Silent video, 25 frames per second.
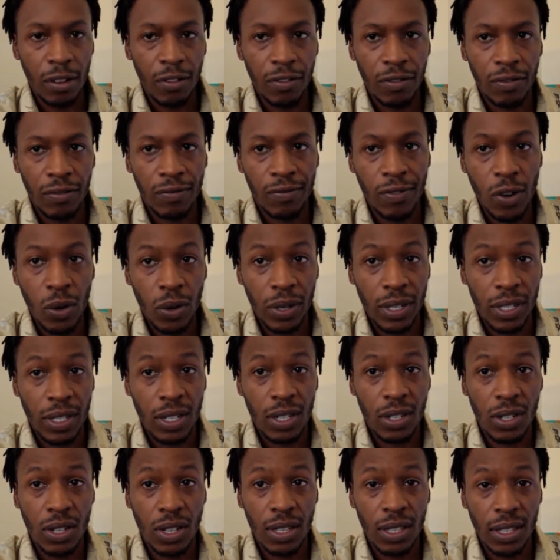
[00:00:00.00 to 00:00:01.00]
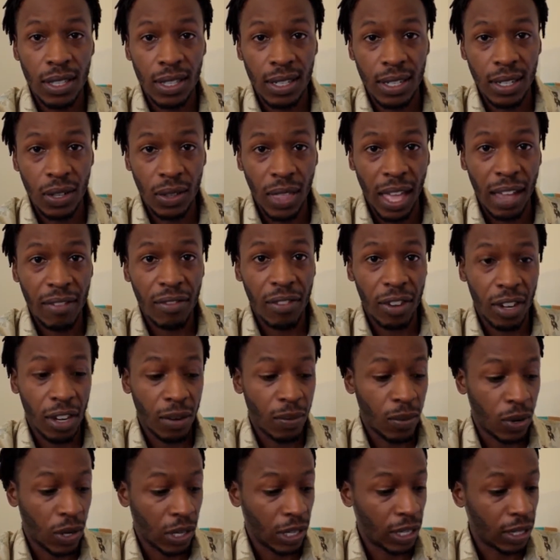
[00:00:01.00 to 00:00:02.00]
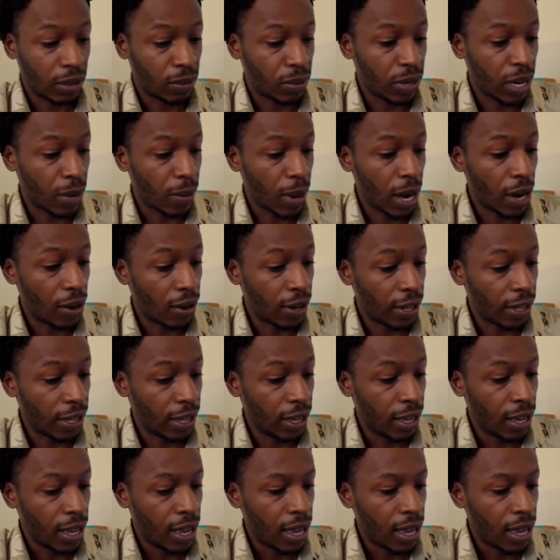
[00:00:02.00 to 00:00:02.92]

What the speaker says: focuses on the South African market primarily,